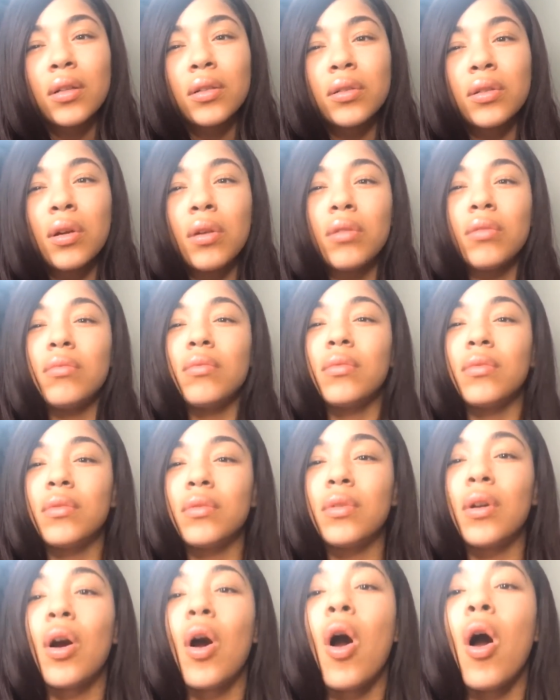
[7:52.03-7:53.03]
You?
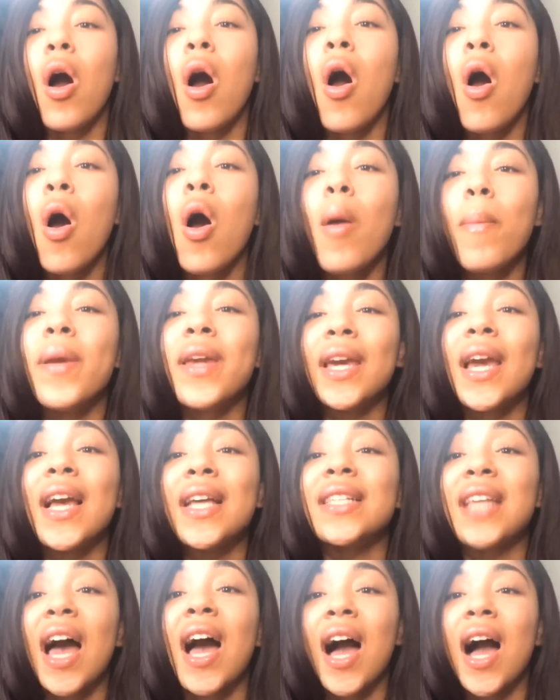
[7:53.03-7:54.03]
All
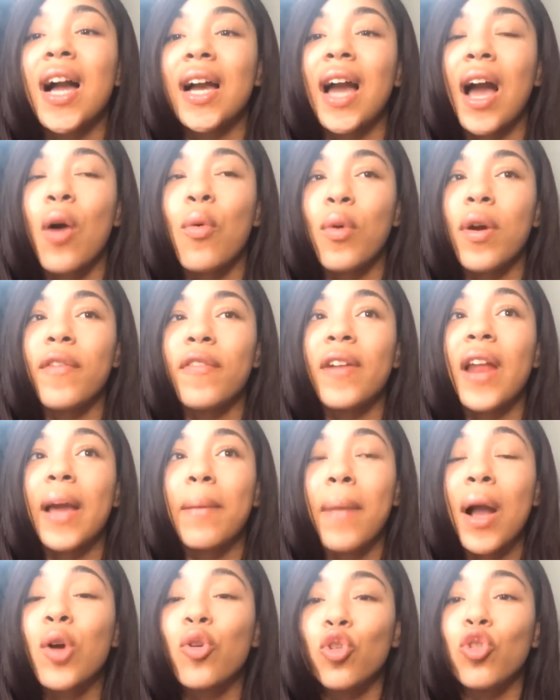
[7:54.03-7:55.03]
because I hung out
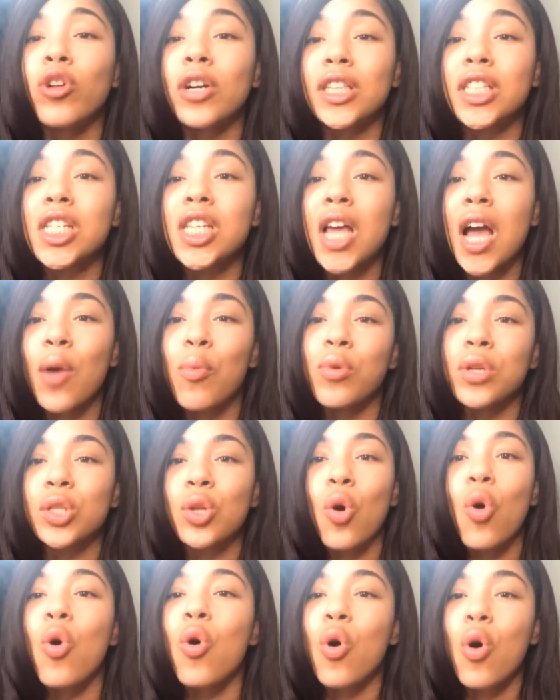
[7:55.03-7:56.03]
with all gay
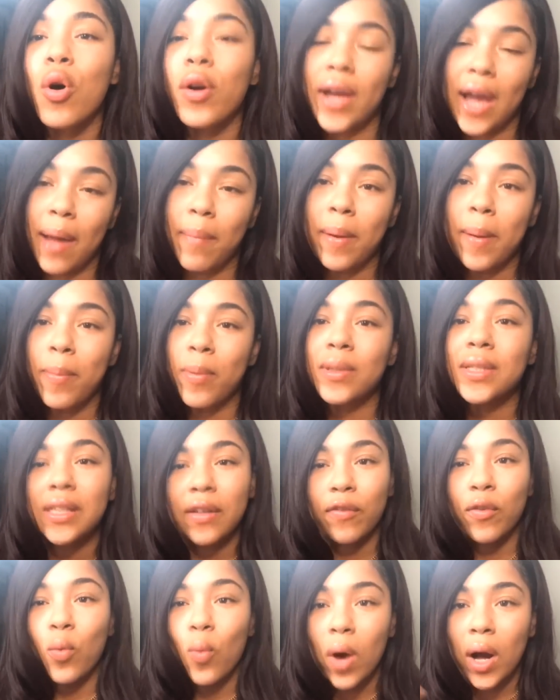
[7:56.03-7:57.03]
people except for
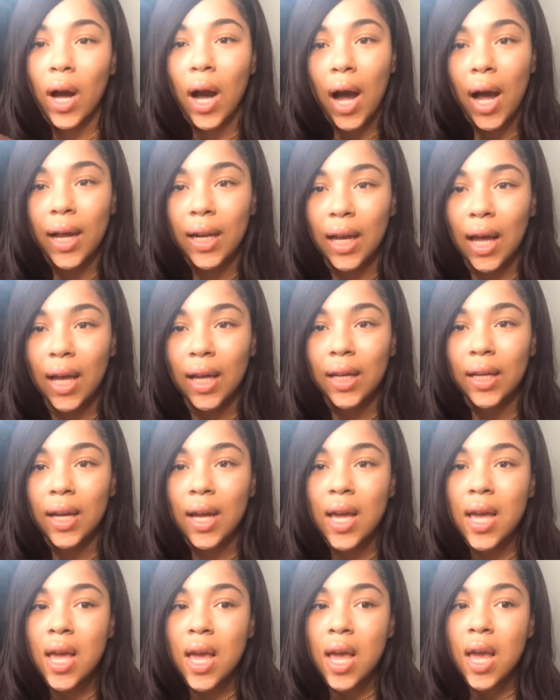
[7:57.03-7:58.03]
one guy.
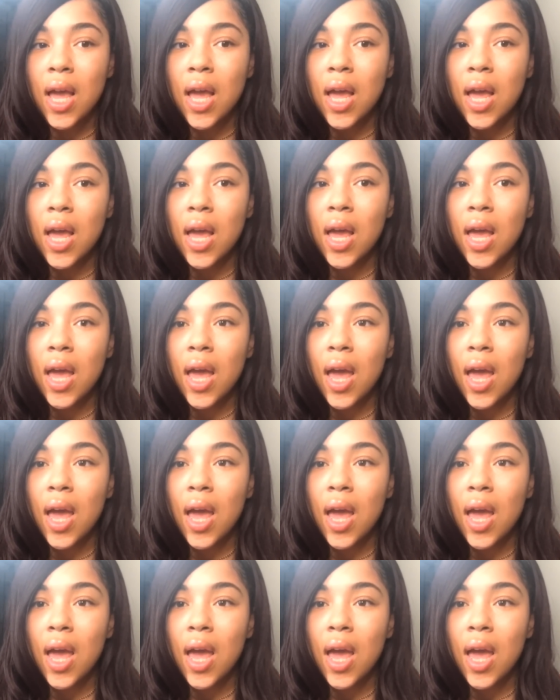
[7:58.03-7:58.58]
Like.